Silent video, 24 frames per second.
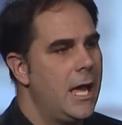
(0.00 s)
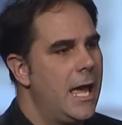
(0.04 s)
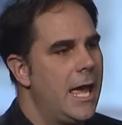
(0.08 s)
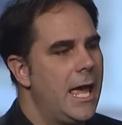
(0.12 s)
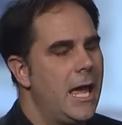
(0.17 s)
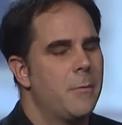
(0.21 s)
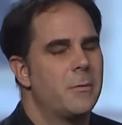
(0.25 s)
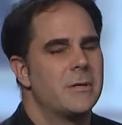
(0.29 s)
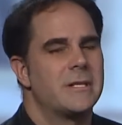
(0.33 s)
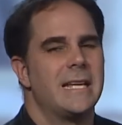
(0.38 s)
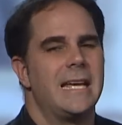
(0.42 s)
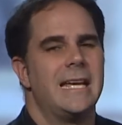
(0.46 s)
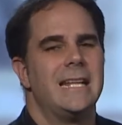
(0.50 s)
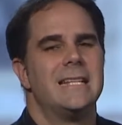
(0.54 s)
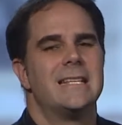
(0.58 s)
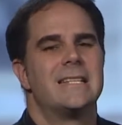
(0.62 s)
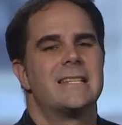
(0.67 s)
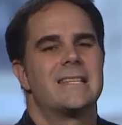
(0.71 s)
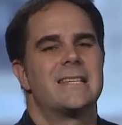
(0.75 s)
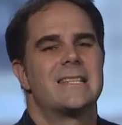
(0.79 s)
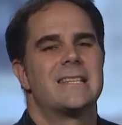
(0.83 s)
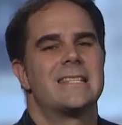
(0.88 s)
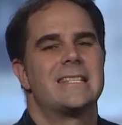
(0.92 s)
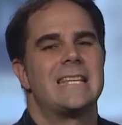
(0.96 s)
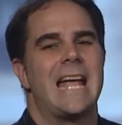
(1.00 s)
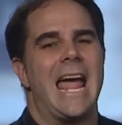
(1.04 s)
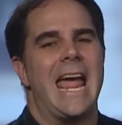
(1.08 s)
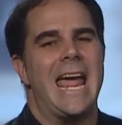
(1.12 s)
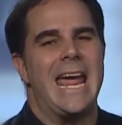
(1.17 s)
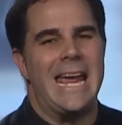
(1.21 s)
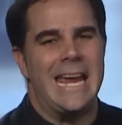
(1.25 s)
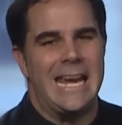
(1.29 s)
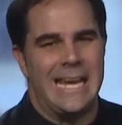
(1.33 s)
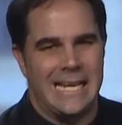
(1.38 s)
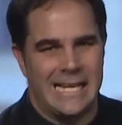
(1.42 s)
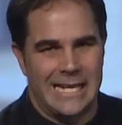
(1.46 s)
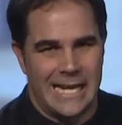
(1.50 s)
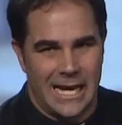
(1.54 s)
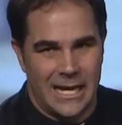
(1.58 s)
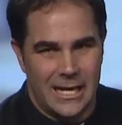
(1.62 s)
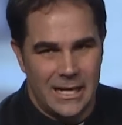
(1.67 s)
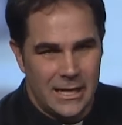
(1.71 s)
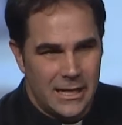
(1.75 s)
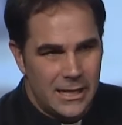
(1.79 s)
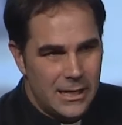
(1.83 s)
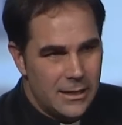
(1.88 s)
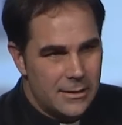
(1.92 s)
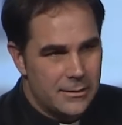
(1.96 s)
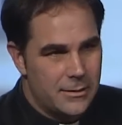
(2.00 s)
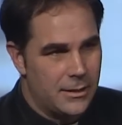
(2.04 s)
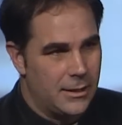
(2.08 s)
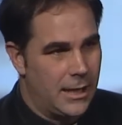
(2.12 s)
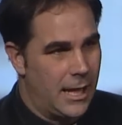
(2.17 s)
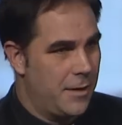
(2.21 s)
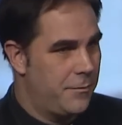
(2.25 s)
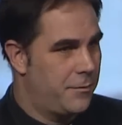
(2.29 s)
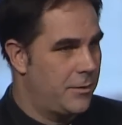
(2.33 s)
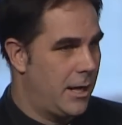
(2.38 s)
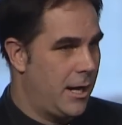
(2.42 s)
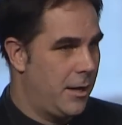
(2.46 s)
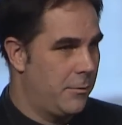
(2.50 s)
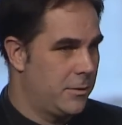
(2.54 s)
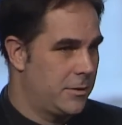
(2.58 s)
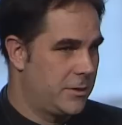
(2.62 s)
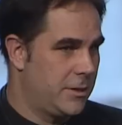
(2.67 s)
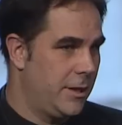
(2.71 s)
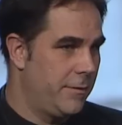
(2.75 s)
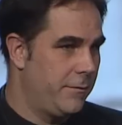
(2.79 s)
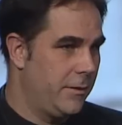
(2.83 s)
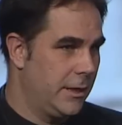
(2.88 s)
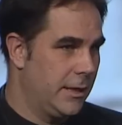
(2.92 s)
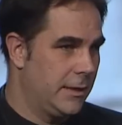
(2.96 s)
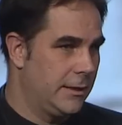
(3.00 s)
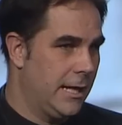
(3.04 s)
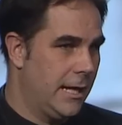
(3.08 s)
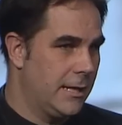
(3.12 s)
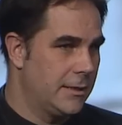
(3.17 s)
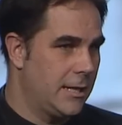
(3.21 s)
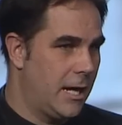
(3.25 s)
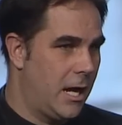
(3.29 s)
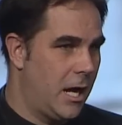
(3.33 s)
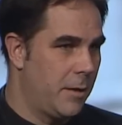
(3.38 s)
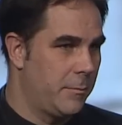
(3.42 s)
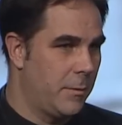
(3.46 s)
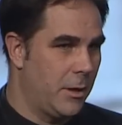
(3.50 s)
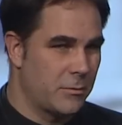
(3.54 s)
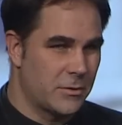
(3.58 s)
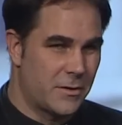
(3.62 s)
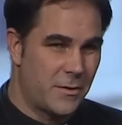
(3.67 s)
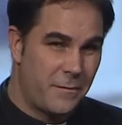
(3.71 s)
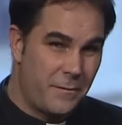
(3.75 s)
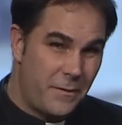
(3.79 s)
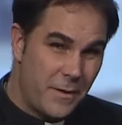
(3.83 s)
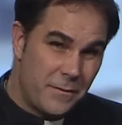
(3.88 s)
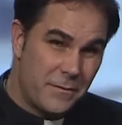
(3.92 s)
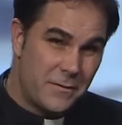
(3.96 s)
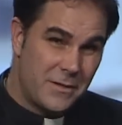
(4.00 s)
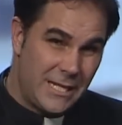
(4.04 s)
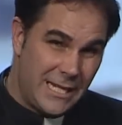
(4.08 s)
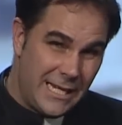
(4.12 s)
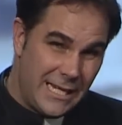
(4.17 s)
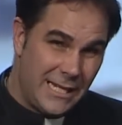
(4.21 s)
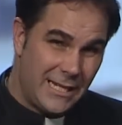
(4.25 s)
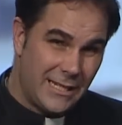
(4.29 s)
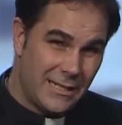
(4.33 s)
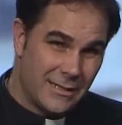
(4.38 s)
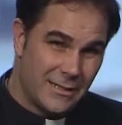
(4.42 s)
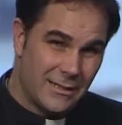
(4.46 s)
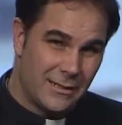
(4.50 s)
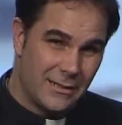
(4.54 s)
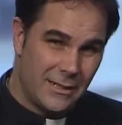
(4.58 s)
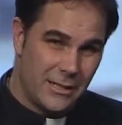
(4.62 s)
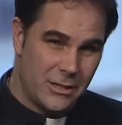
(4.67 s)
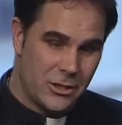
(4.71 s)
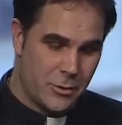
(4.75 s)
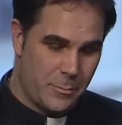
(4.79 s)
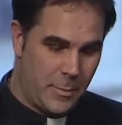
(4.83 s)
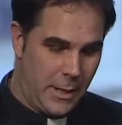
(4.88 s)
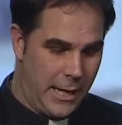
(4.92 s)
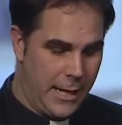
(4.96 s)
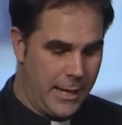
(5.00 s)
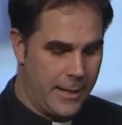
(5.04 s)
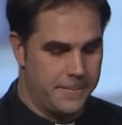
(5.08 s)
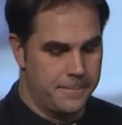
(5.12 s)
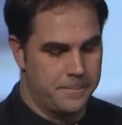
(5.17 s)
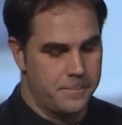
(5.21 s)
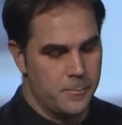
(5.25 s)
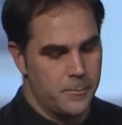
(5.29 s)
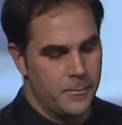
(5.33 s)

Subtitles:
It was insane, the life that I was living at that time. I was 15 in Japan.